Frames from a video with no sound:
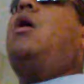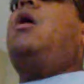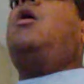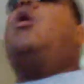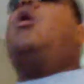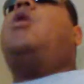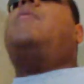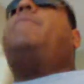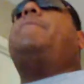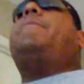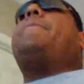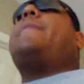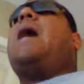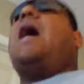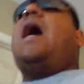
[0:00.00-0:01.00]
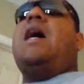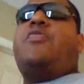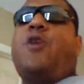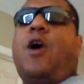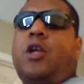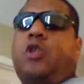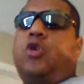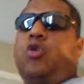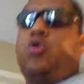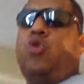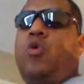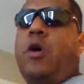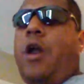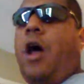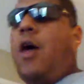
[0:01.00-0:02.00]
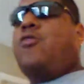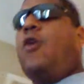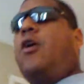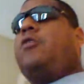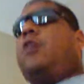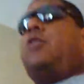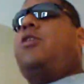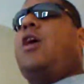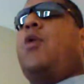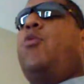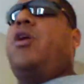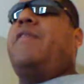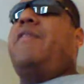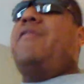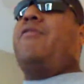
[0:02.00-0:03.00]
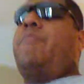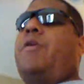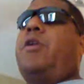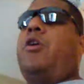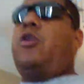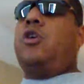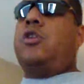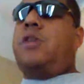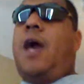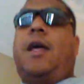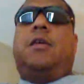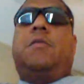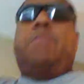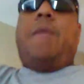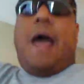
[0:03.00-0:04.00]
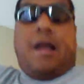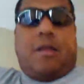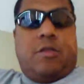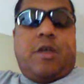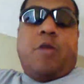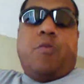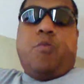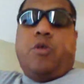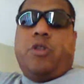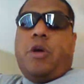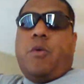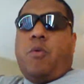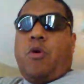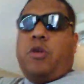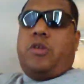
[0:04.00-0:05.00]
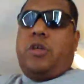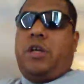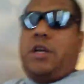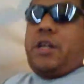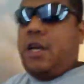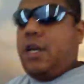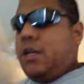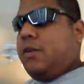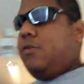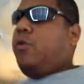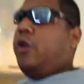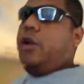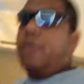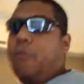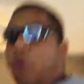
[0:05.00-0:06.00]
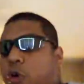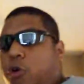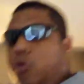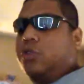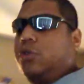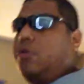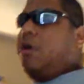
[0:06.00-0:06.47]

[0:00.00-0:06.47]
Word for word: Um, I thought so too, and I thought that they would have even been a good tag team back then when they were in TNA when Immortal was